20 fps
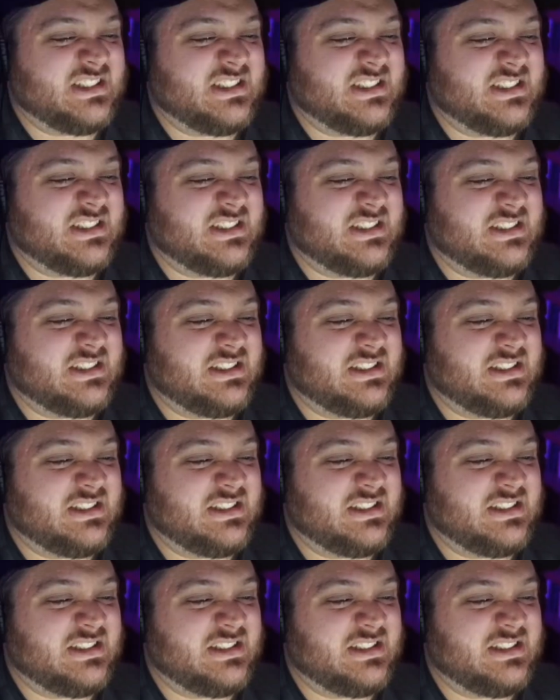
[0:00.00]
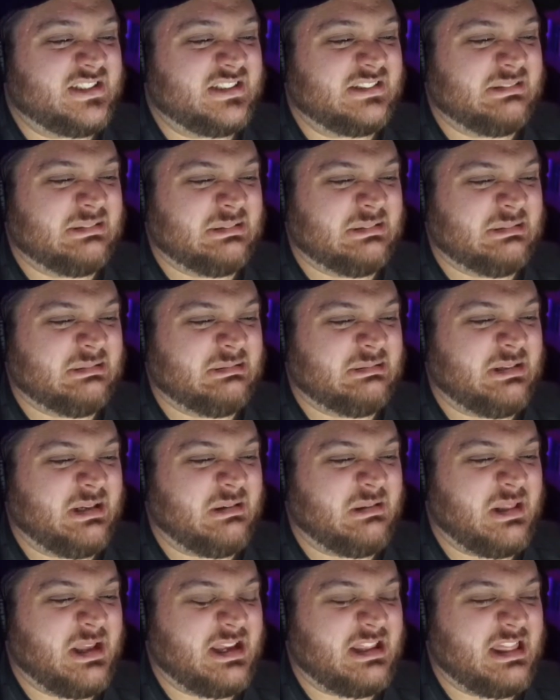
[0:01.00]
Oh, I
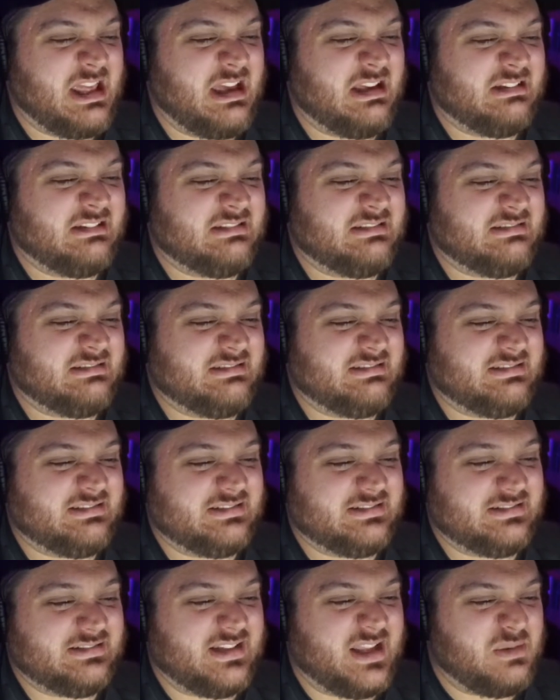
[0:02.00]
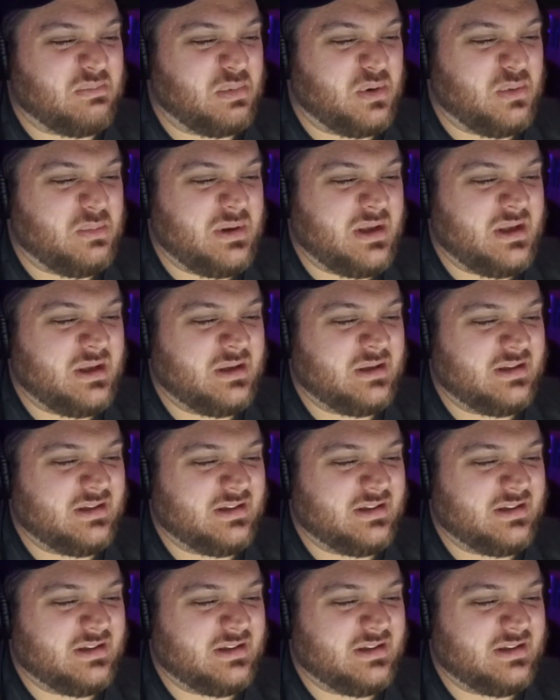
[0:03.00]
don't like that. Like poopy?